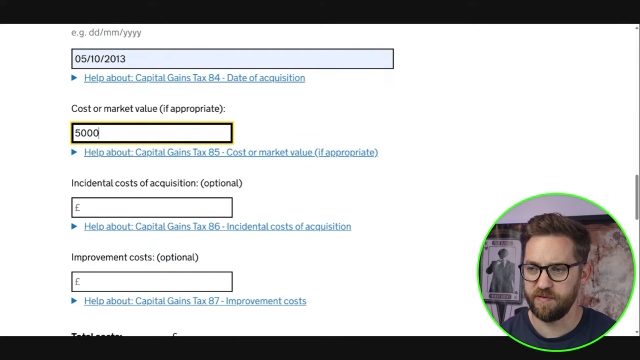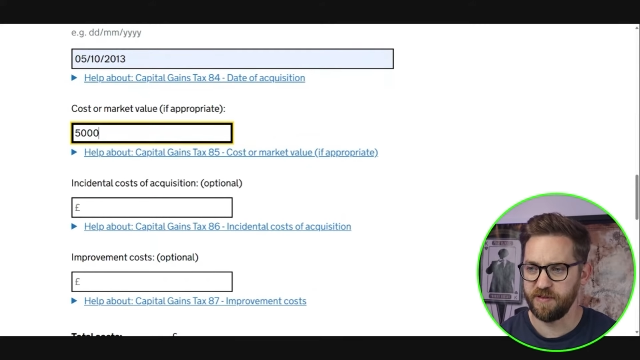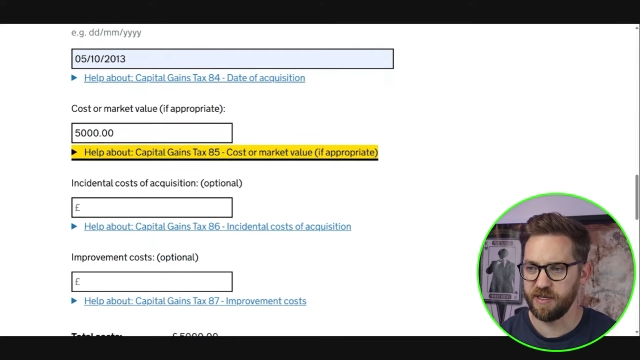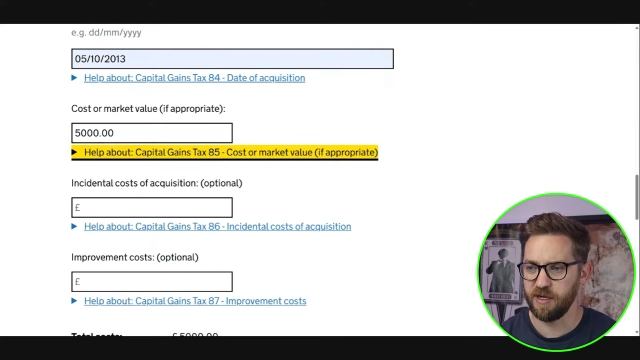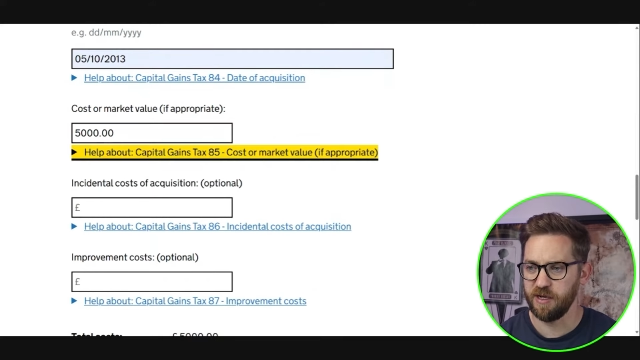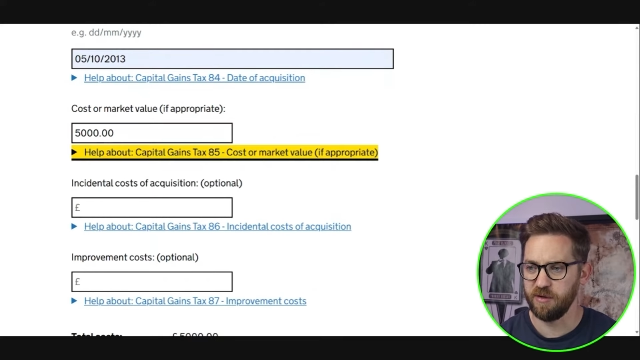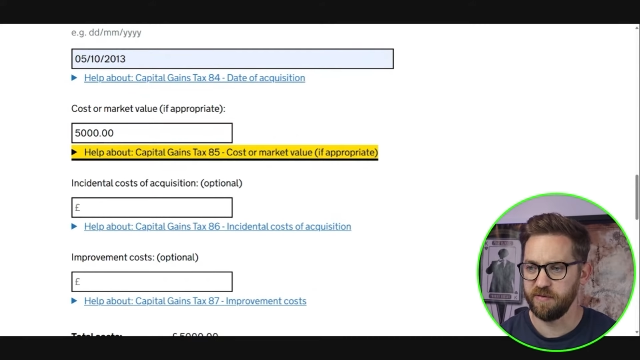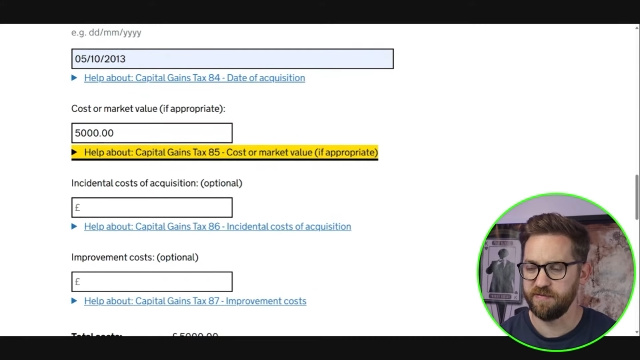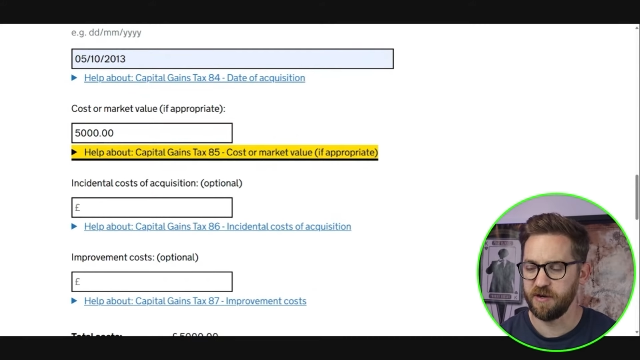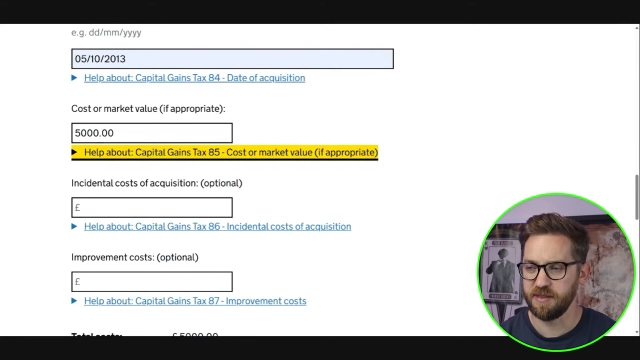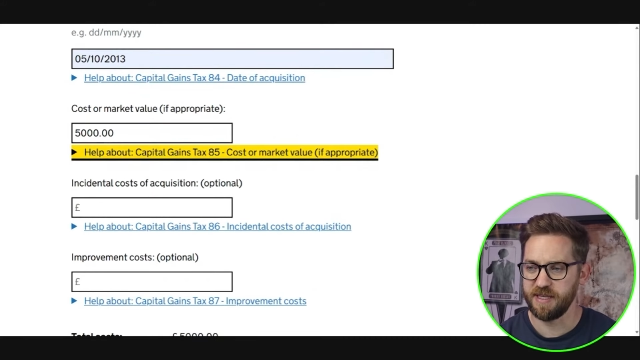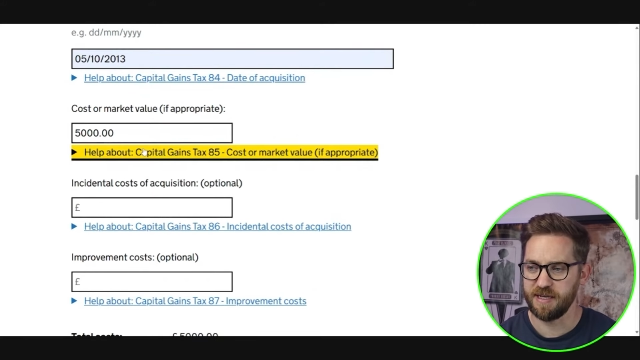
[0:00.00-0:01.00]
figure of
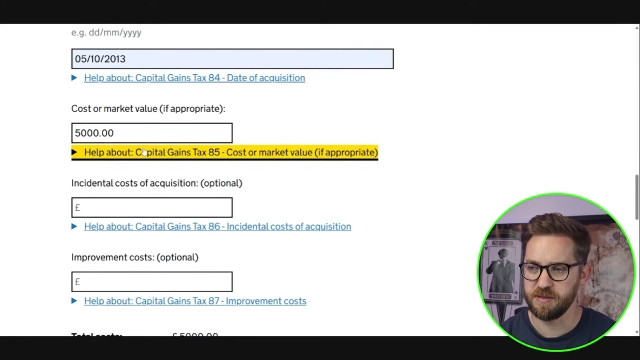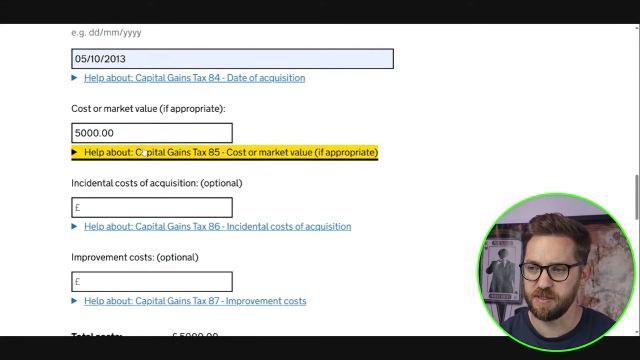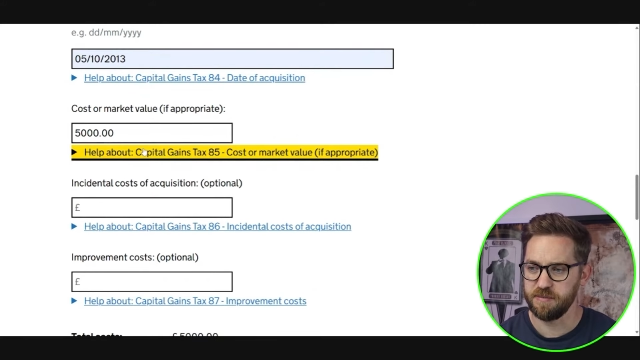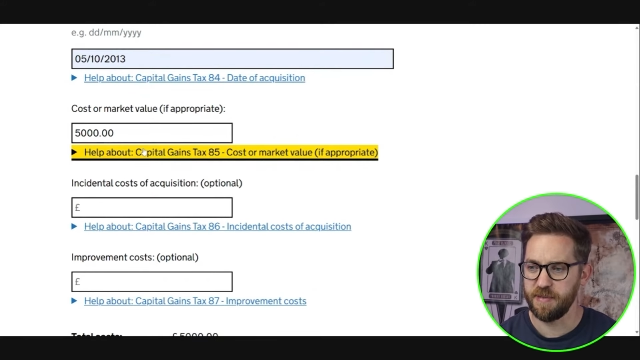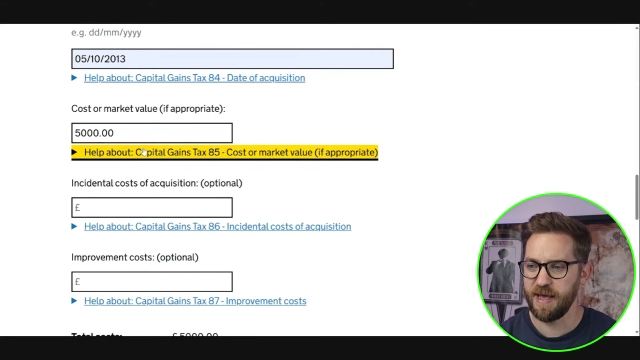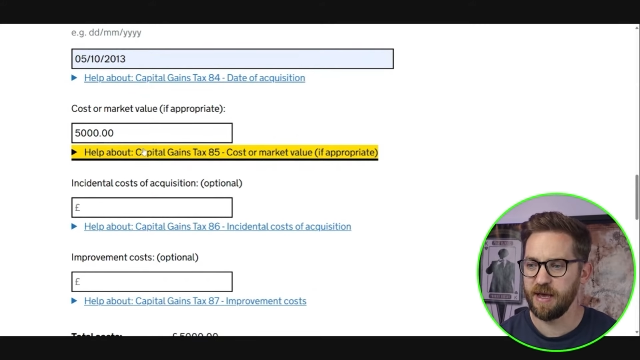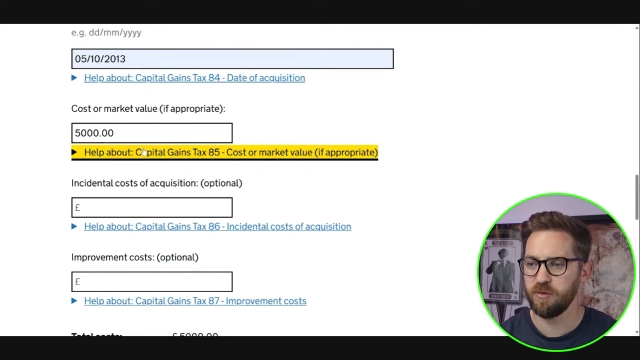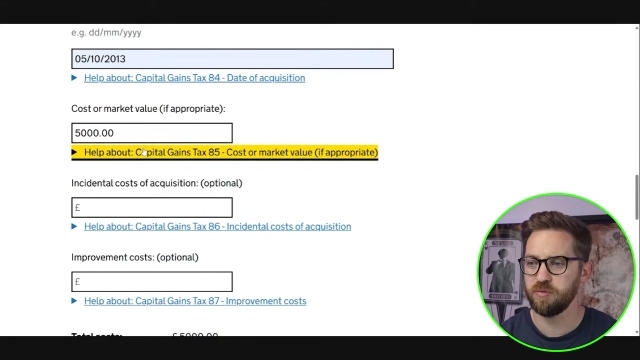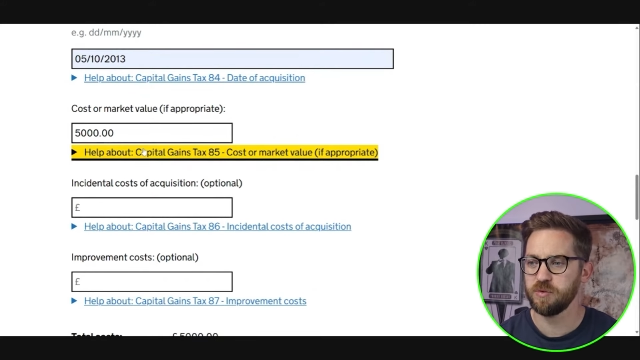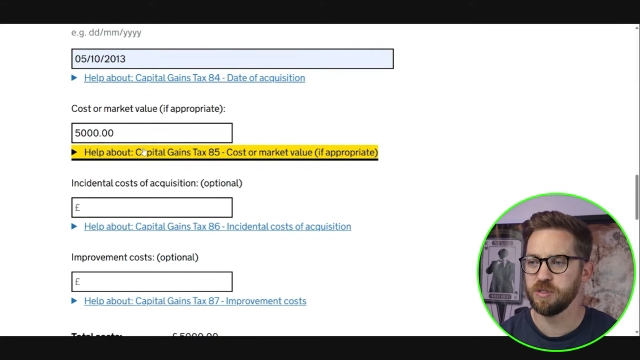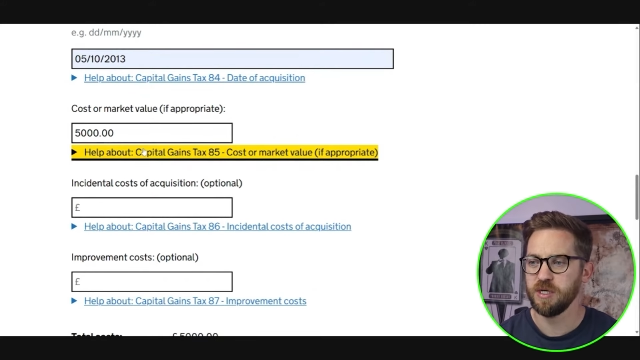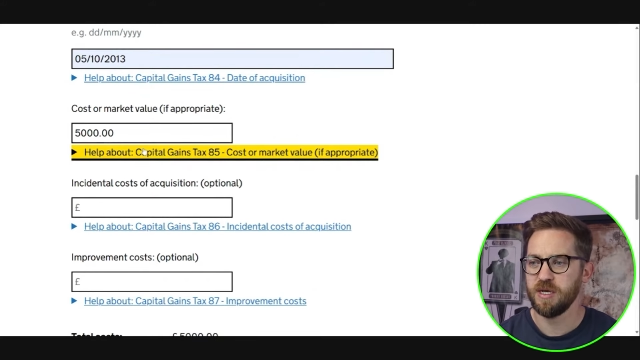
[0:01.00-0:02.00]
£5,000.